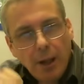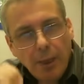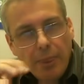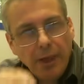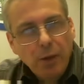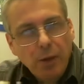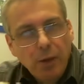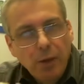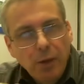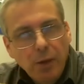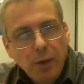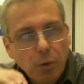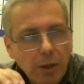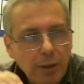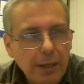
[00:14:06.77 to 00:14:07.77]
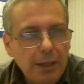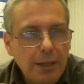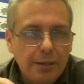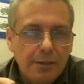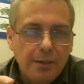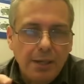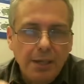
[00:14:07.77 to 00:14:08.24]
they will
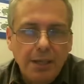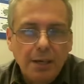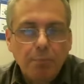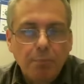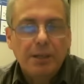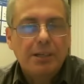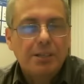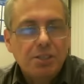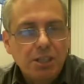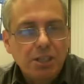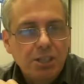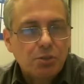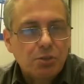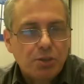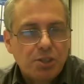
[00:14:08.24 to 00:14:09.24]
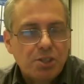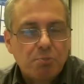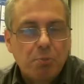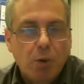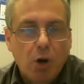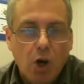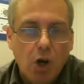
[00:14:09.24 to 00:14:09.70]
need the ability to
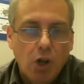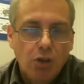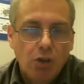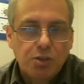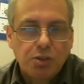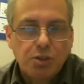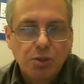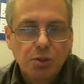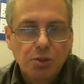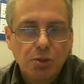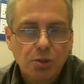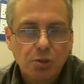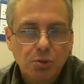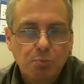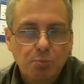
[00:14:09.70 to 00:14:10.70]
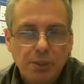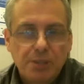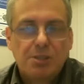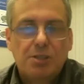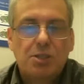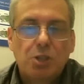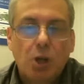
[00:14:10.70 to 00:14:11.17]
respond to
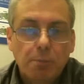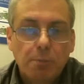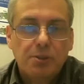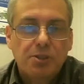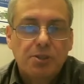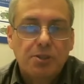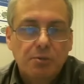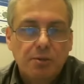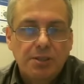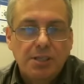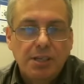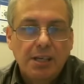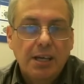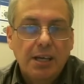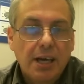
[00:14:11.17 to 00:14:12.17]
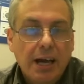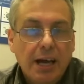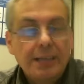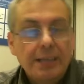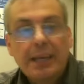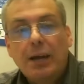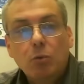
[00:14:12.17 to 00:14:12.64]
business opportunity
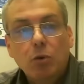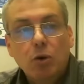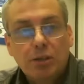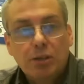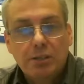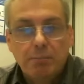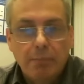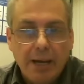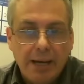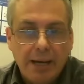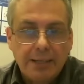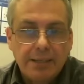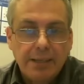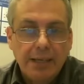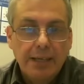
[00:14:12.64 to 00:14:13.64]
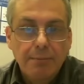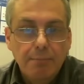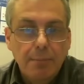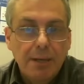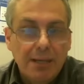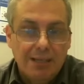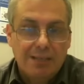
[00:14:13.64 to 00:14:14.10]
and network demand in
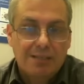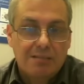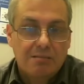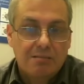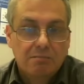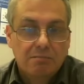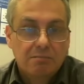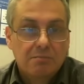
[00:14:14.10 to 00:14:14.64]
minutes